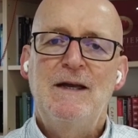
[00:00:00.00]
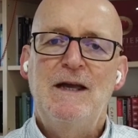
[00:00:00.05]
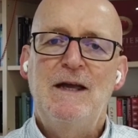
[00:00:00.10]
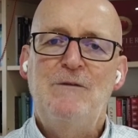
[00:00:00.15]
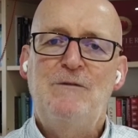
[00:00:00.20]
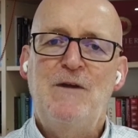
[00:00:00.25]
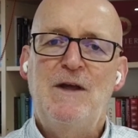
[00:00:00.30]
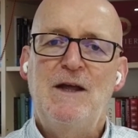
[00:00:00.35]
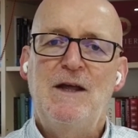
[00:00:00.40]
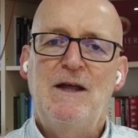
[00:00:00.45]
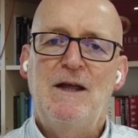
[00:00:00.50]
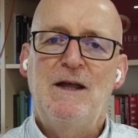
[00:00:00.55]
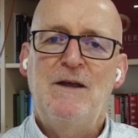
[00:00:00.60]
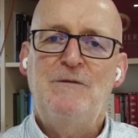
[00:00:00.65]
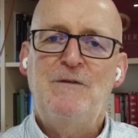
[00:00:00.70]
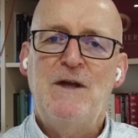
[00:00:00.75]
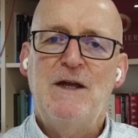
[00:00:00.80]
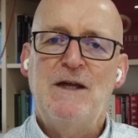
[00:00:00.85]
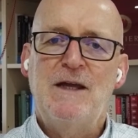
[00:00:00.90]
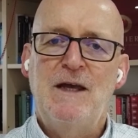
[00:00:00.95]
If
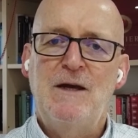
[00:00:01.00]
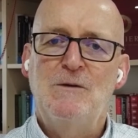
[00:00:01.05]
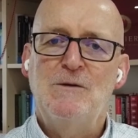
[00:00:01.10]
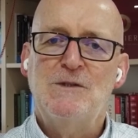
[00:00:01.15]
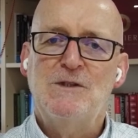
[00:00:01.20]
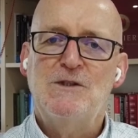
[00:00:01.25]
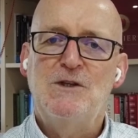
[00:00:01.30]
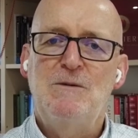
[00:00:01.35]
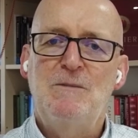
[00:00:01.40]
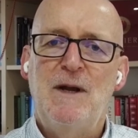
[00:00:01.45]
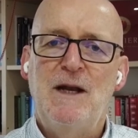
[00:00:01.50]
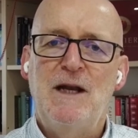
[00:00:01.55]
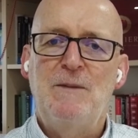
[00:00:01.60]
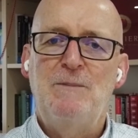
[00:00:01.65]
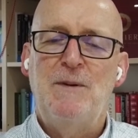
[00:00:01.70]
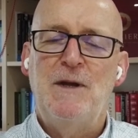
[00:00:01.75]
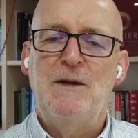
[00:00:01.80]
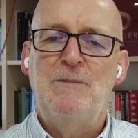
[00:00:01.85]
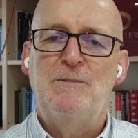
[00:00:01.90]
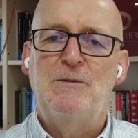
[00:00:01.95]
it kills too many
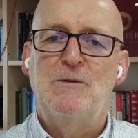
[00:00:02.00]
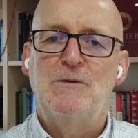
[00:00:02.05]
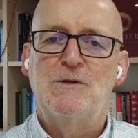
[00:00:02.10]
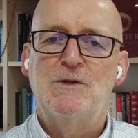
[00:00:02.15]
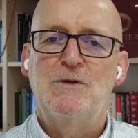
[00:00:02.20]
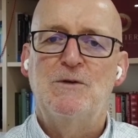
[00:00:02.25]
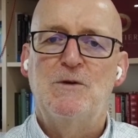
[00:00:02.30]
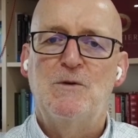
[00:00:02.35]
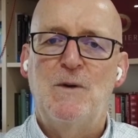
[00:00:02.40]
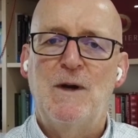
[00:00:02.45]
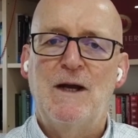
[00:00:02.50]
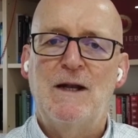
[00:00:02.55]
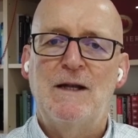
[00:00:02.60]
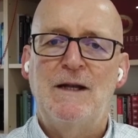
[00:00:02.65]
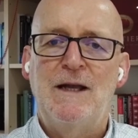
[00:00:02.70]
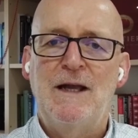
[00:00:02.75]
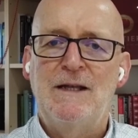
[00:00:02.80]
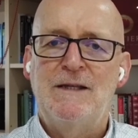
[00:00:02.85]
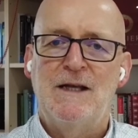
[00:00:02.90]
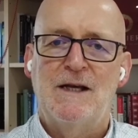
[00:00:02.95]
people too
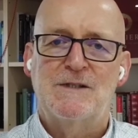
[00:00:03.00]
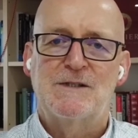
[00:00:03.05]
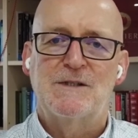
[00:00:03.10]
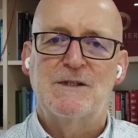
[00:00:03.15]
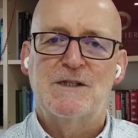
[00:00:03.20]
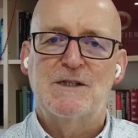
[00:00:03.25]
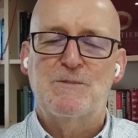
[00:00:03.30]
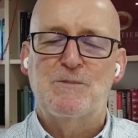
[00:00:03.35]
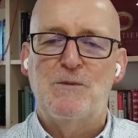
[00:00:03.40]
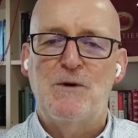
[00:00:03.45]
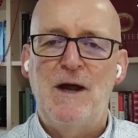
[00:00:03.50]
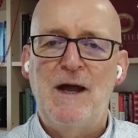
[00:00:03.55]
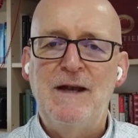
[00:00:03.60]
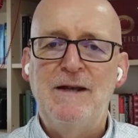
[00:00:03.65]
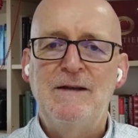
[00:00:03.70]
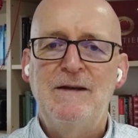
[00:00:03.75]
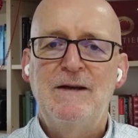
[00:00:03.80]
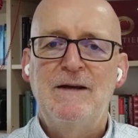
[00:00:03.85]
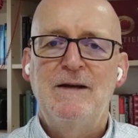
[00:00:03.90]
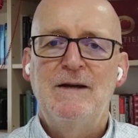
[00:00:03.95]
quickly, it doesn't
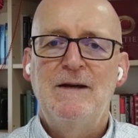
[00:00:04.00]
spread.